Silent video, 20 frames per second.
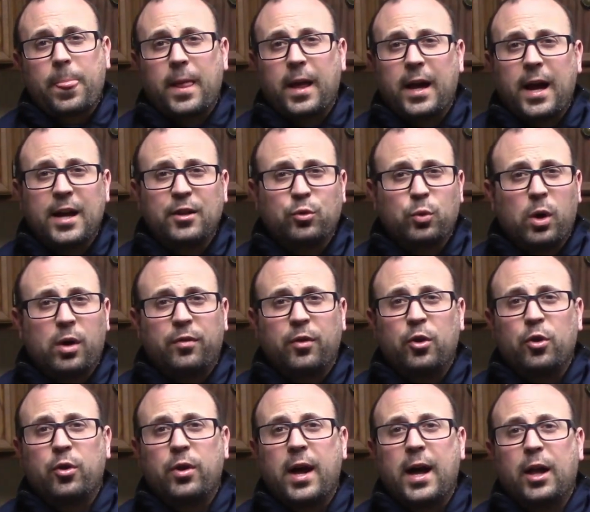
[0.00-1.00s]
Got
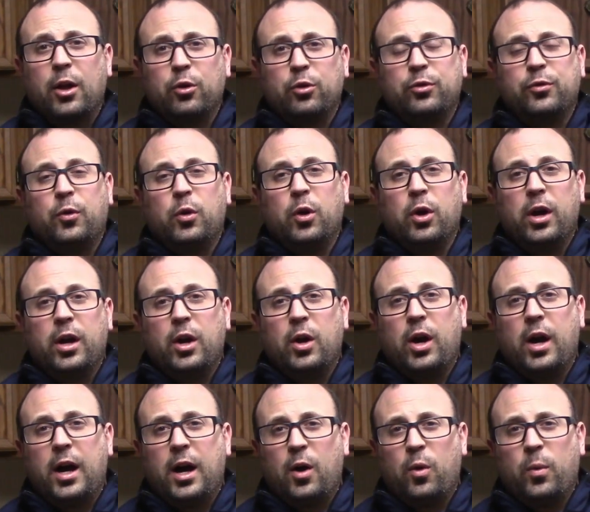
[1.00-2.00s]
$1,200 for it.
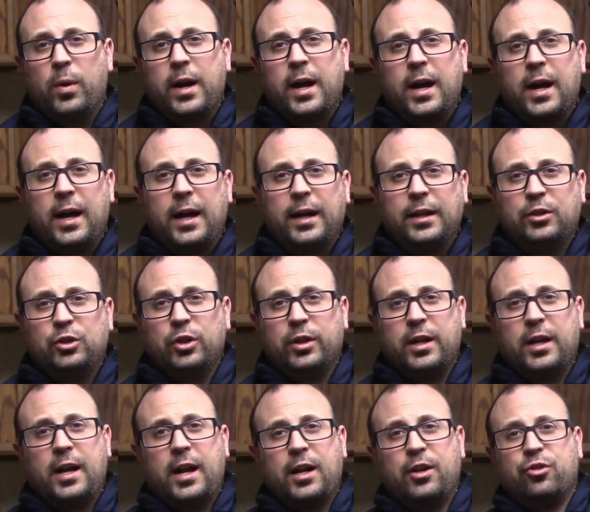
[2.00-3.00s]
When I took it
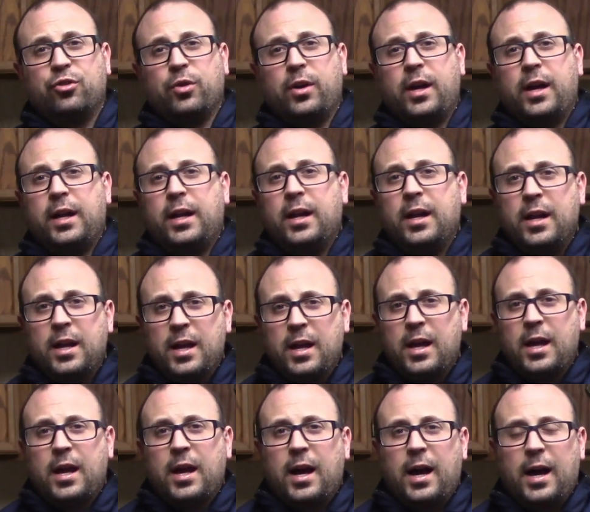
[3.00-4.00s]
in on trade,
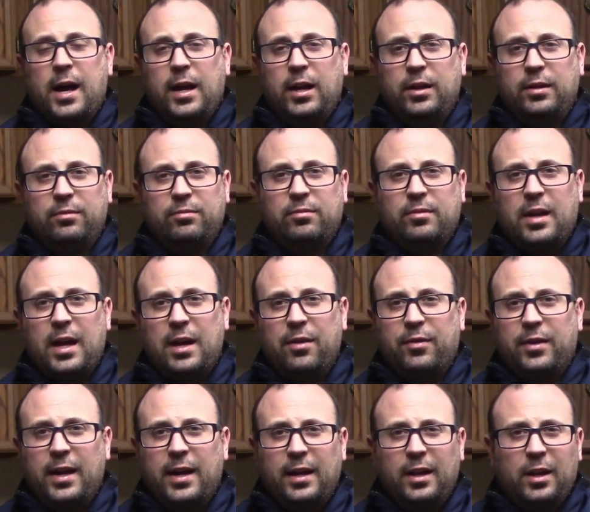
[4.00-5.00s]
I gave
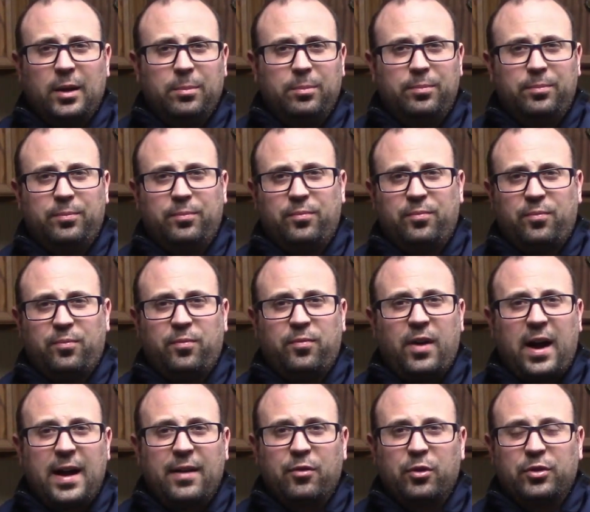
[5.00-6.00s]
Caleb
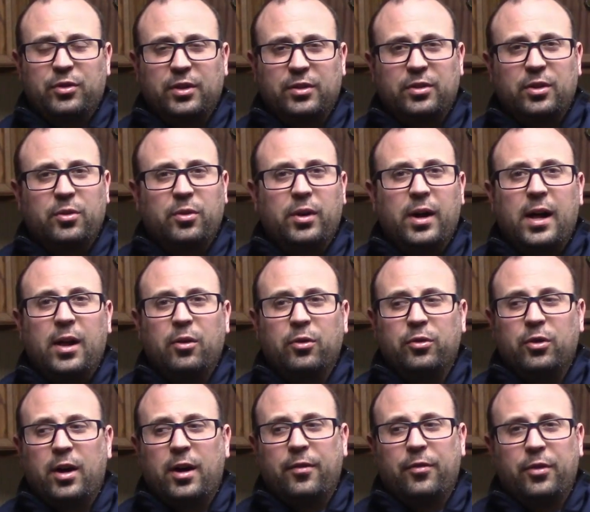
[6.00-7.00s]
$500 or $600
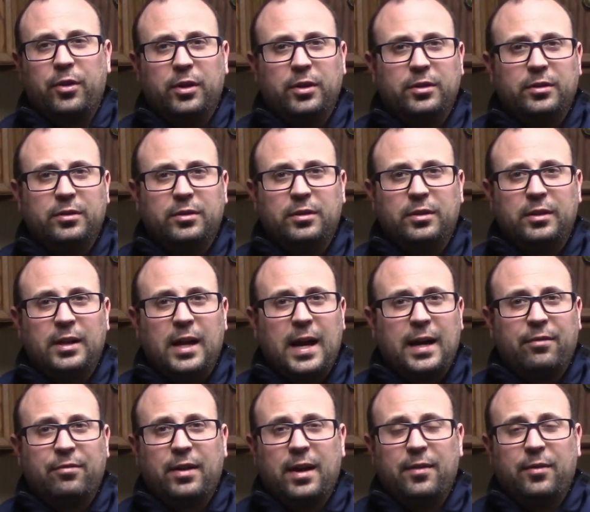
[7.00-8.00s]
off the
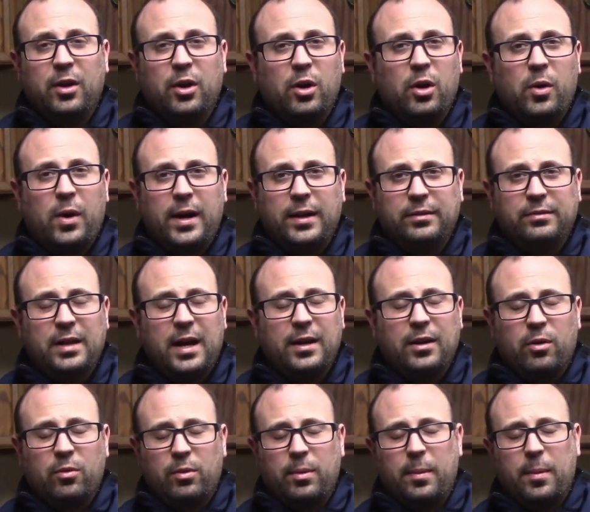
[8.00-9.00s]
9.5 Aero. I
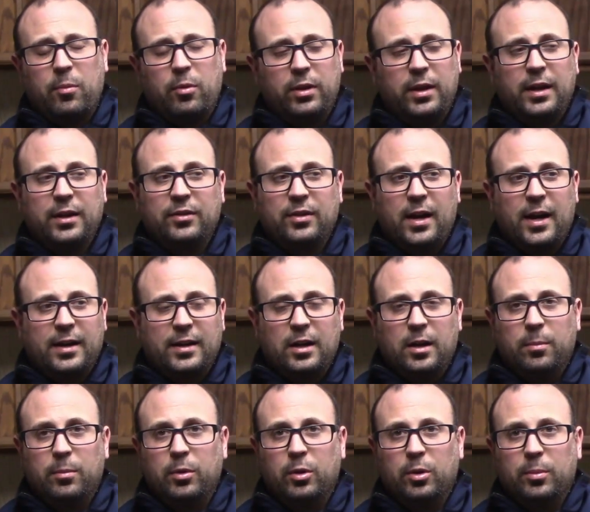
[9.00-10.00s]
don't remember the exact
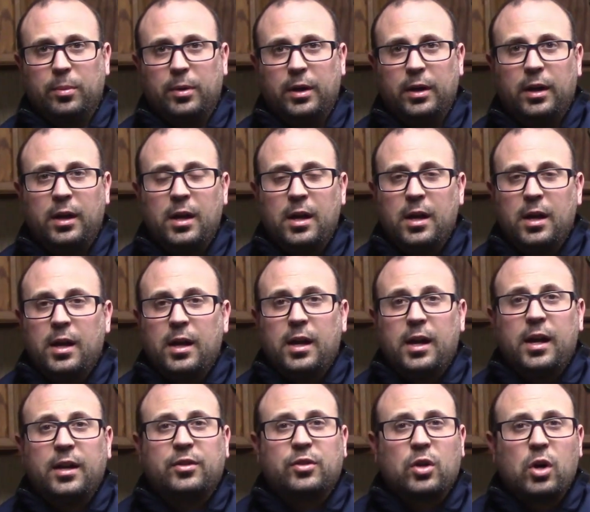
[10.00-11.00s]
number, but
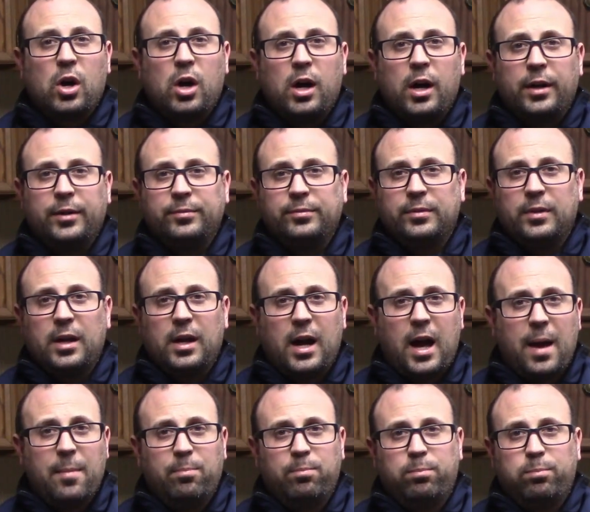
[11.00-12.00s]
it's gone.
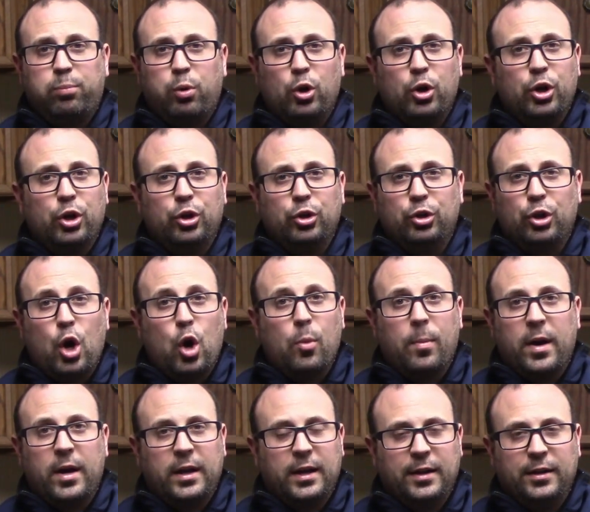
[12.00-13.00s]
I put no
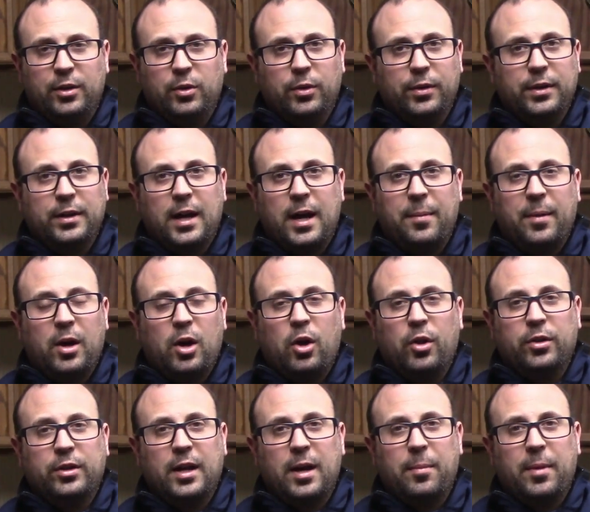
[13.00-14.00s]
money into it all
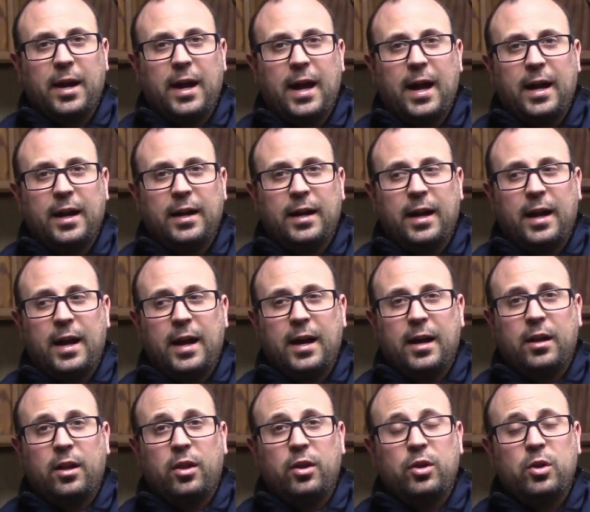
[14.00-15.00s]
the time I had it,
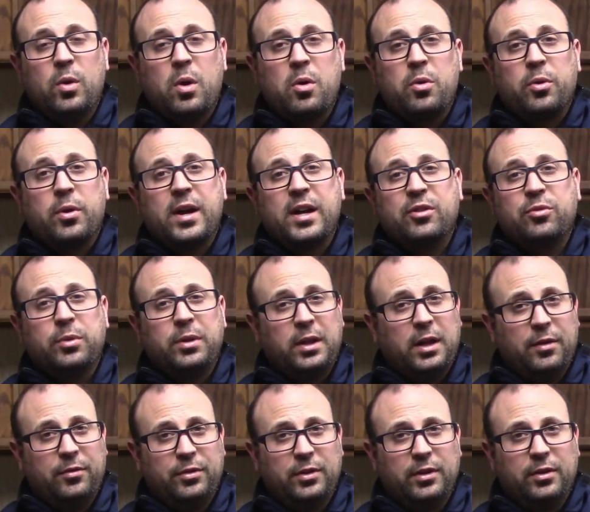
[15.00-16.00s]
and the new owner actually
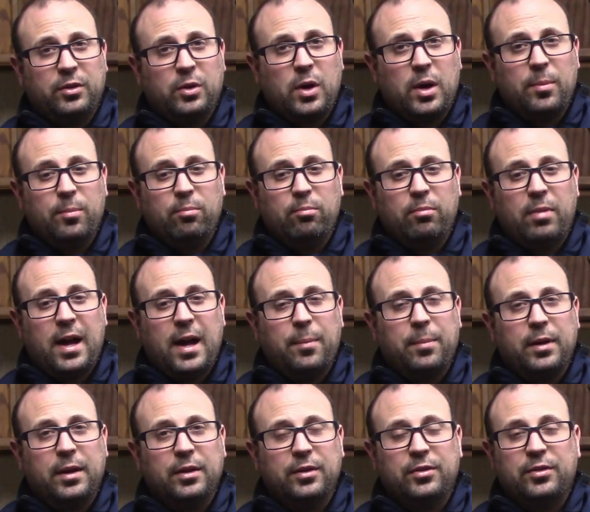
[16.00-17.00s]
loves it. So I'm happy
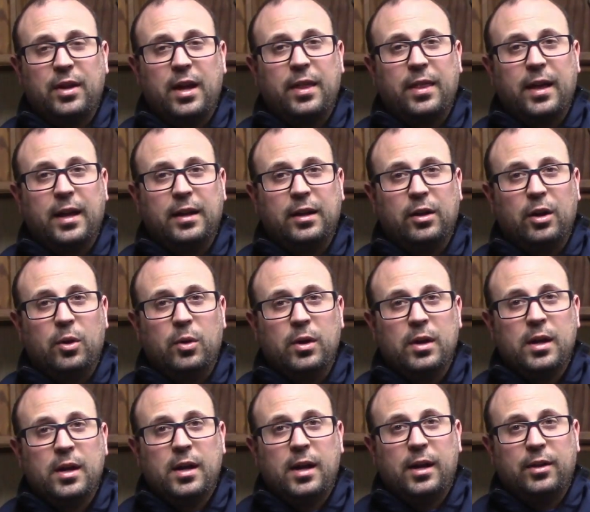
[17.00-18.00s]
to say that
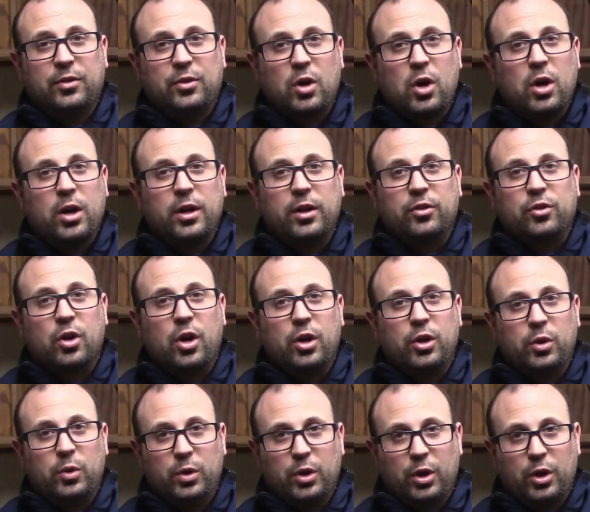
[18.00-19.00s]
it's gone
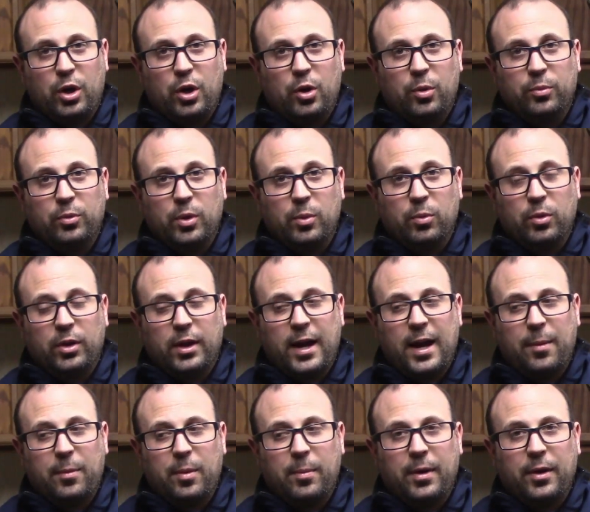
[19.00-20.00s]
to a good home. So I'm real
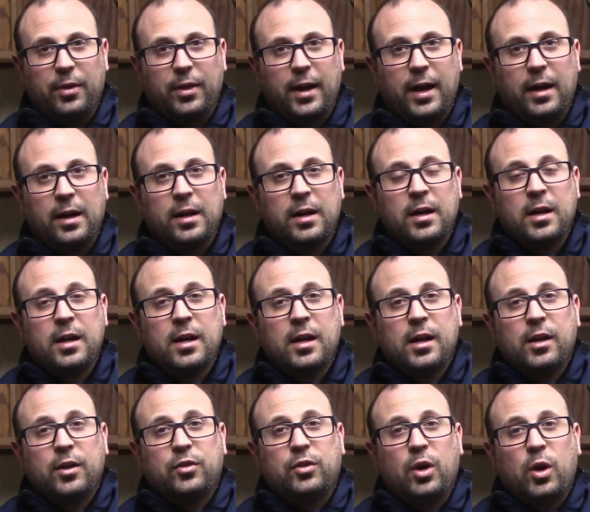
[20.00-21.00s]
happy about that.
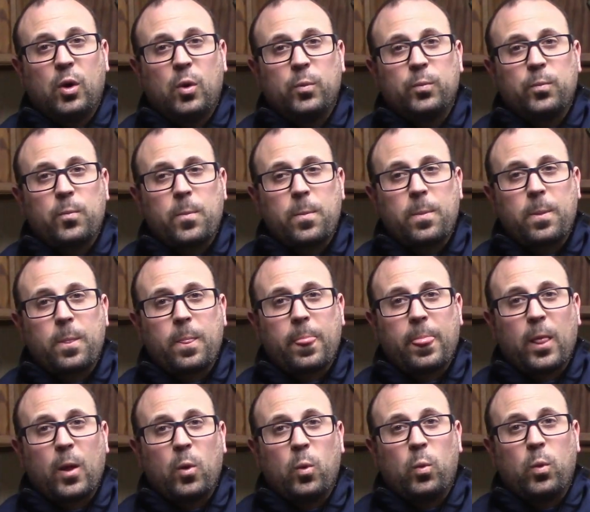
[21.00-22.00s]
So
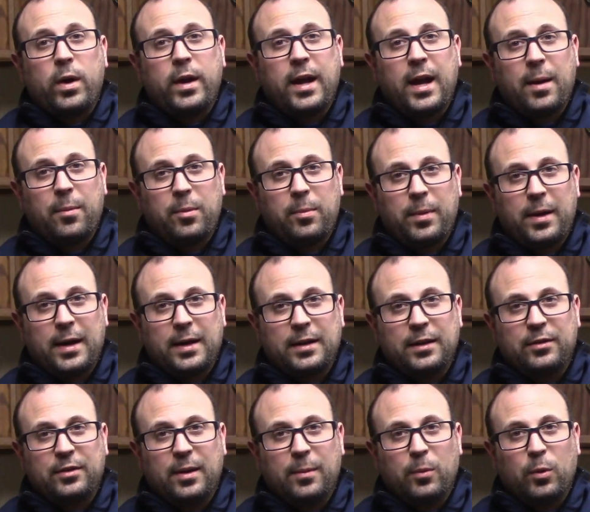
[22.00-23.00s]
what happened back in
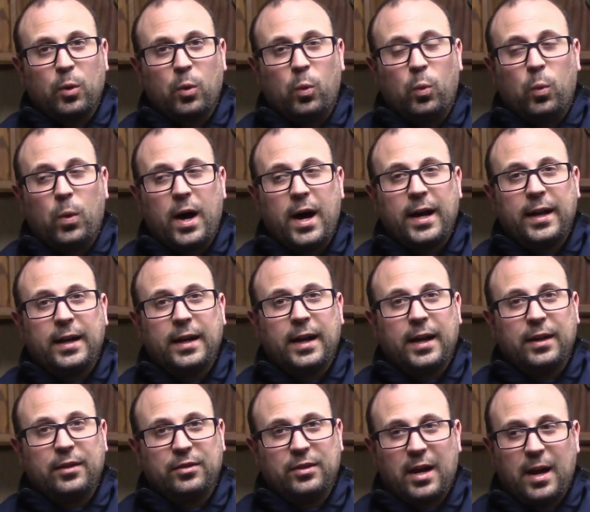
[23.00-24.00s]
December? Why did
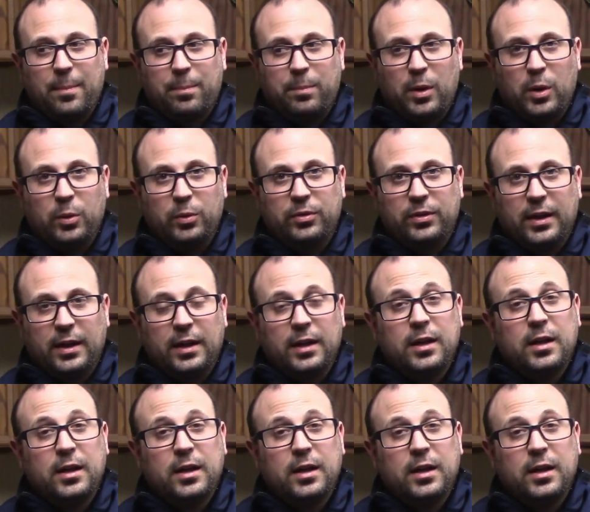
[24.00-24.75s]
I stop posting?